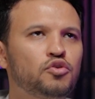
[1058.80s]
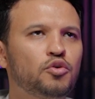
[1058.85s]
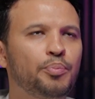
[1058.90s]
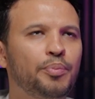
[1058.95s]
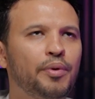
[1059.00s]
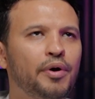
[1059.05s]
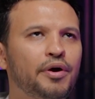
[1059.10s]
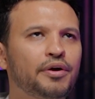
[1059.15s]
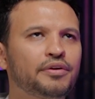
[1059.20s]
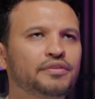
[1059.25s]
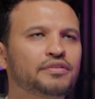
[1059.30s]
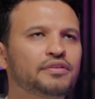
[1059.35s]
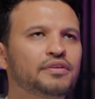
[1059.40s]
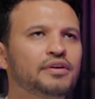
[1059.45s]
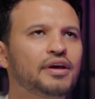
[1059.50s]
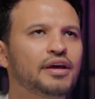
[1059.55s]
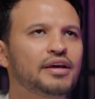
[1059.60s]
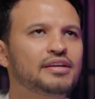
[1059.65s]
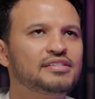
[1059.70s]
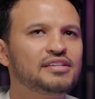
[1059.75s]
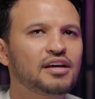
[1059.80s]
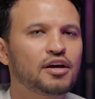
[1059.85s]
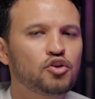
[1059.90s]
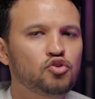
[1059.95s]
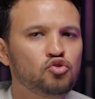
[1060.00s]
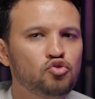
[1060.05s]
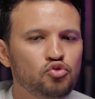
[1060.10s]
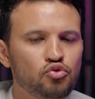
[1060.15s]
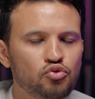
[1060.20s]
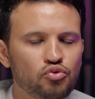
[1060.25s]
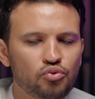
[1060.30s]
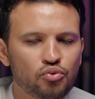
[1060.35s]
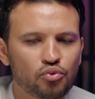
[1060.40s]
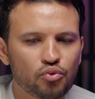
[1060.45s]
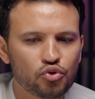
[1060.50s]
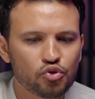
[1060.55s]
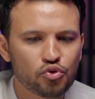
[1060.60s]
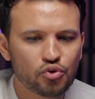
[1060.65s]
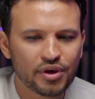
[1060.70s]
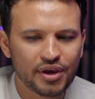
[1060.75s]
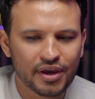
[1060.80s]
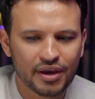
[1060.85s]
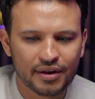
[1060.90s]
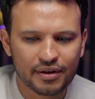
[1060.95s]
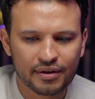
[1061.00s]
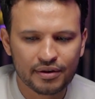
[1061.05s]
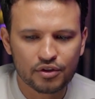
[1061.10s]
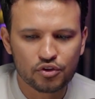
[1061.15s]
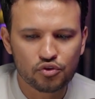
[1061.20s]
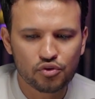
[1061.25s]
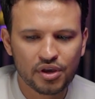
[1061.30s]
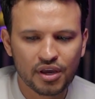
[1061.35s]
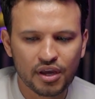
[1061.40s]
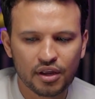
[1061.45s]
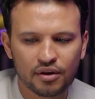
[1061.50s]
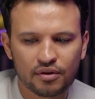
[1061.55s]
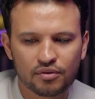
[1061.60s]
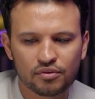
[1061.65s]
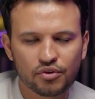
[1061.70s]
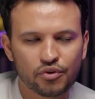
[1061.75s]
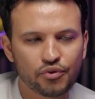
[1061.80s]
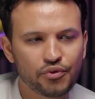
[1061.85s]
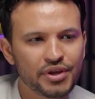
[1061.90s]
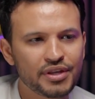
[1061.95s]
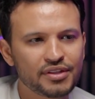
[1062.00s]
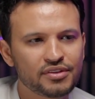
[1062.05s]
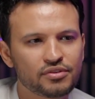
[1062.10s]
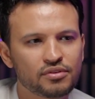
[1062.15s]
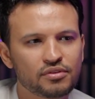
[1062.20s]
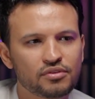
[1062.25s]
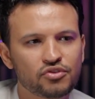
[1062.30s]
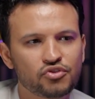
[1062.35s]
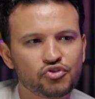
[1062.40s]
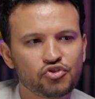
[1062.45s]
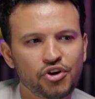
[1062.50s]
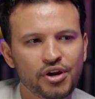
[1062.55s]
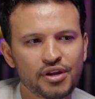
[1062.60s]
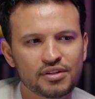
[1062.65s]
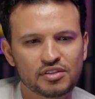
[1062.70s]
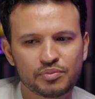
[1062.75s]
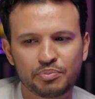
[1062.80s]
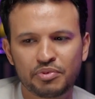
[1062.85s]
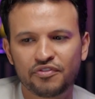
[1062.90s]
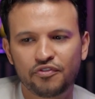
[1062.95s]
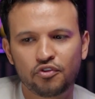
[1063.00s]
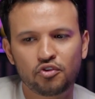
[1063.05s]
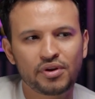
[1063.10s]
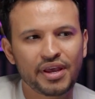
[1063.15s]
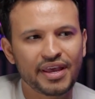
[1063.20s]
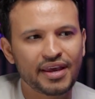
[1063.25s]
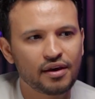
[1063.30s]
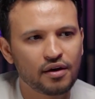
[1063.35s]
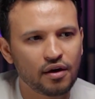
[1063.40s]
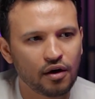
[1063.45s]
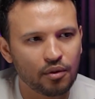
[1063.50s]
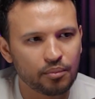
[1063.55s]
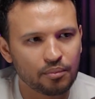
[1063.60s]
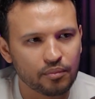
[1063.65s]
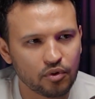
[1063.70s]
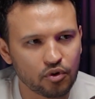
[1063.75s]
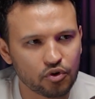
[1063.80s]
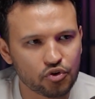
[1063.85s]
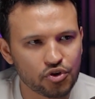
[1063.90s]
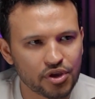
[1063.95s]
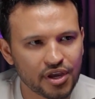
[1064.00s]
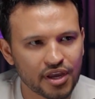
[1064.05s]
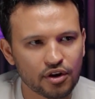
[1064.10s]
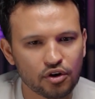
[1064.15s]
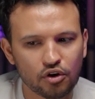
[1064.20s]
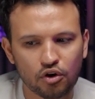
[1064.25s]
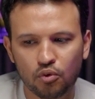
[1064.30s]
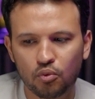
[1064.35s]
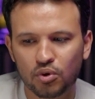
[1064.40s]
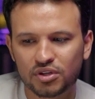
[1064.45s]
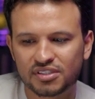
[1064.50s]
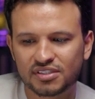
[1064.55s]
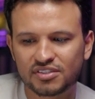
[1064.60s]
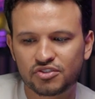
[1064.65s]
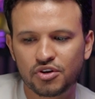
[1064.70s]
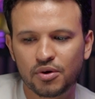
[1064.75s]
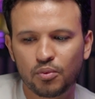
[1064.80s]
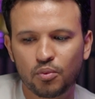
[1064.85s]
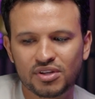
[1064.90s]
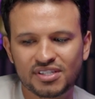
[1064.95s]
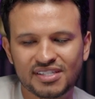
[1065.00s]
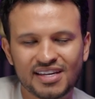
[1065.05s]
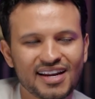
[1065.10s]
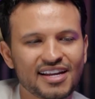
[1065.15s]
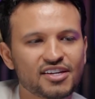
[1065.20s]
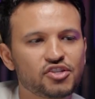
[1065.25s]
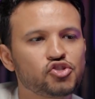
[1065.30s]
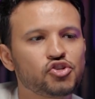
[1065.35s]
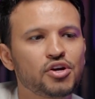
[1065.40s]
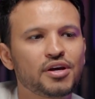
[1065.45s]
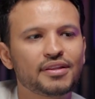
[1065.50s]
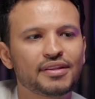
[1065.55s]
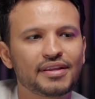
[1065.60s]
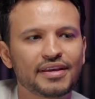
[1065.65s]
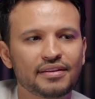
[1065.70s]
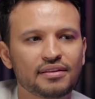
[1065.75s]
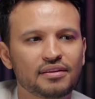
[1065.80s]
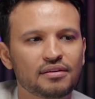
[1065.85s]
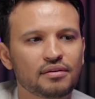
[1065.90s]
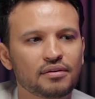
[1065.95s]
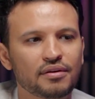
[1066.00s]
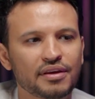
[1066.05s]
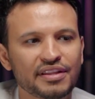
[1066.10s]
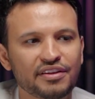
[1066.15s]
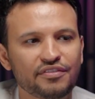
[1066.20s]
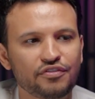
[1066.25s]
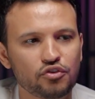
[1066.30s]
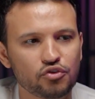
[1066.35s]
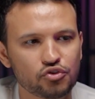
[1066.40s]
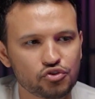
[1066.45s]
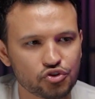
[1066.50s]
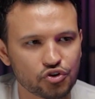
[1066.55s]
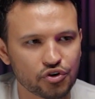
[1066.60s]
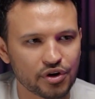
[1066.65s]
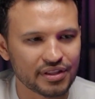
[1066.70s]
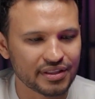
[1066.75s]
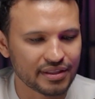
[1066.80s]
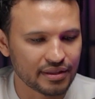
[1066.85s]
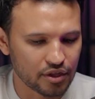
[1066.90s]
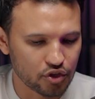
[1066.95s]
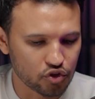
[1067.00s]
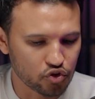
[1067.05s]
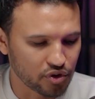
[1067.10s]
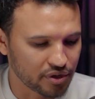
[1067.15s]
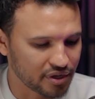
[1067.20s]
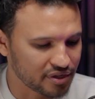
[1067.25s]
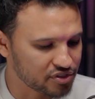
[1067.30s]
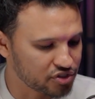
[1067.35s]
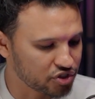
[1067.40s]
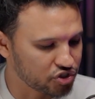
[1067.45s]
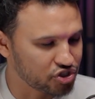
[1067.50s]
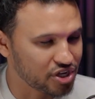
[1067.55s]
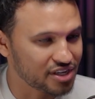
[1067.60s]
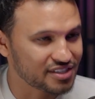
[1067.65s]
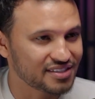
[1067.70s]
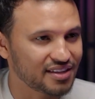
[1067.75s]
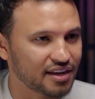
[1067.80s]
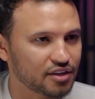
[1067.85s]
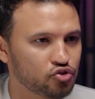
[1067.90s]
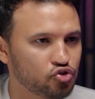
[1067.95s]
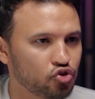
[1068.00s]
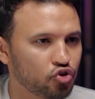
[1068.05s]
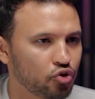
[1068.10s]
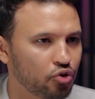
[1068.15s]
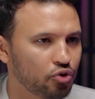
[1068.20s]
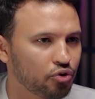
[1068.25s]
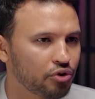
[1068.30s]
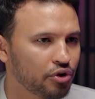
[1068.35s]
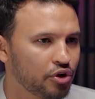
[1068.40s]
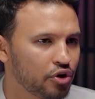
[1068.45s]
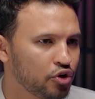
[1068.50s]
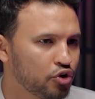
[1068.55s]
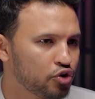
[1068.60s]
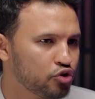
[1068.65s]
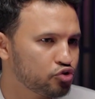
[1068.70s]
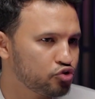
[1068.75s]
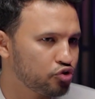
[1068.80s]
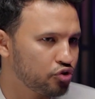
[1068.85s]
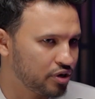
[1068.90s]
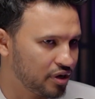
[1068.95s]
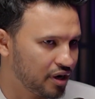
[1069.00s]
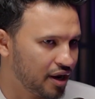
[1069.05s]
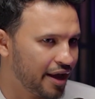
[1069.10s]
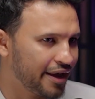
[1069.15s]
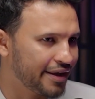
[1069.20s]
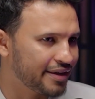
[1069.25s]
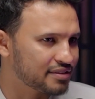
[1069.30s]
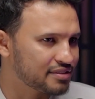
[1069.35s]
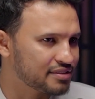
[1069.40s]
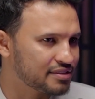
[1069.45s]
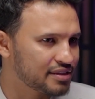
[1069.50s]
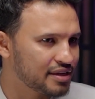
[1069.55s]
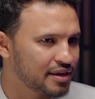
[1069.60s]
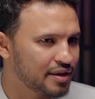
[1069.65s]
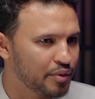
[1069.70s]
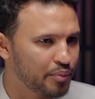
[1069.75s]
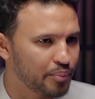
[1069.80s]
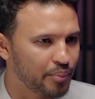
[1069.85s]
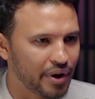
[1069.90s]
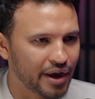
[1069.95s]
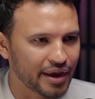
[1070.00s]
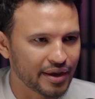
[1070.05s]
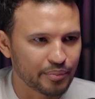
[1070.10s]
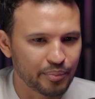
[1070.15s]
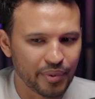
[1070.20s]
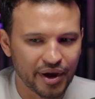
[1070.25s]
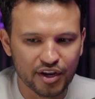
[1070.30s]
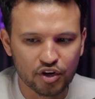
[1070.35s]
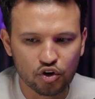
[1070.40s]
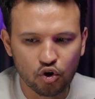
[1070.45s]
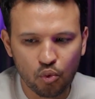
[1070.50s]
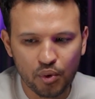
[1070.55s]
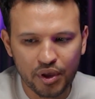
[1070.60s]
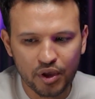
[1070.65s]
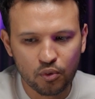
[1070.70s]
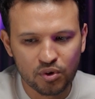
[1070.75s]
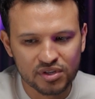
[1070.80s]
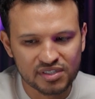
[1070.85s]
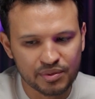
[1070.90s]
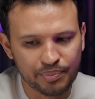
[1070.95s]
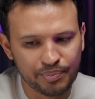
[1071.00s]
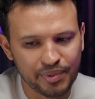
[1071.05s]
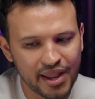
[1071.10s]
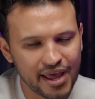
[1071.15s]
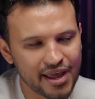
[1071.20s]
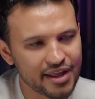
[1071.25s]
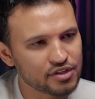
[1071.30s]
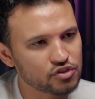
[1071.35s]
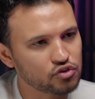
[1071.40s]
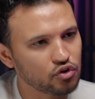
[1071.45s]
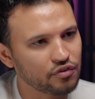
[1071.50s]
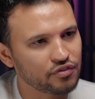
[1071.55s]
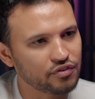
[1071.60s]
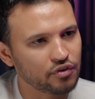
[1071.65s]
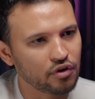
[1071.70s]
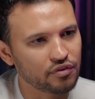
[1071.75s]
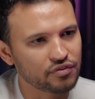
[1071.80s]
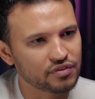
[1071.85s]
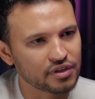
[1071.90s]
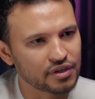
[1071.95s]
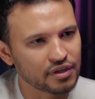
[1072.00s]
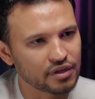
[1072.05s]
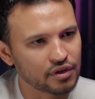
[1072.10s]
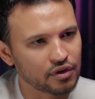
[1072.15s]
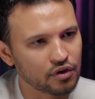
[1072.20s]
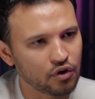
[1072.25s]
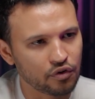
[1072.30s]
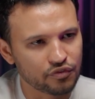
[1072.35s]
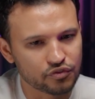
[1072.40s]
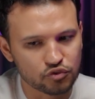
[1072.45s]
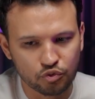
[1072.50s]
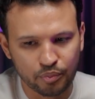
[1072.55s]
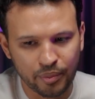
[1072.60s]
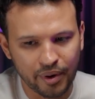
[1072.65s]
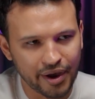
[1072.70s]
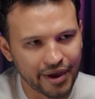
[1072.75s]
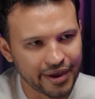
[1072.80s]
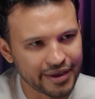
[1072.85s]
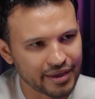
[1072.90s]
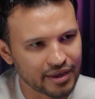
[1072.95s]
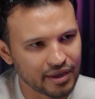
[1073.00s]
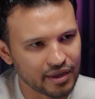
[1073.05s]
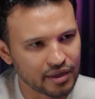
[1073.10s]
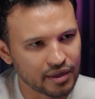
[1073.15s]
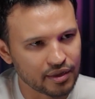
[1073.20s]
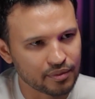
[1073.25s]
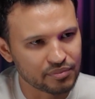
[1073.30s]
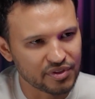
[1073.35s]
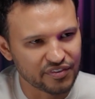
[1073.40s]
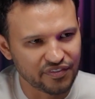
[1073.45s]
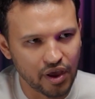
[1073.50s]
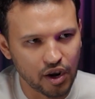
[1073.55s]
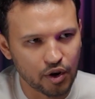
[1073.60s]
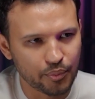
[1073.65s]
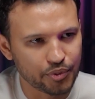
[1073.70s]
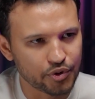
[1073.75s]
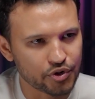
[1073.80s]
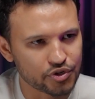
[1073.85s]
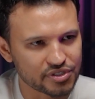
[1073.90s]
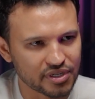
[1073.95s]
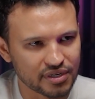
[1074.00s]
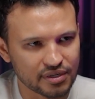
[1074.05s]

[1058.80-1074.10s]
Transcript: you apart is that you can read trends before they come, or you can know what's gonna trend in the future, and you can suggest that to your clients by knowing what's the plans of Dubai developers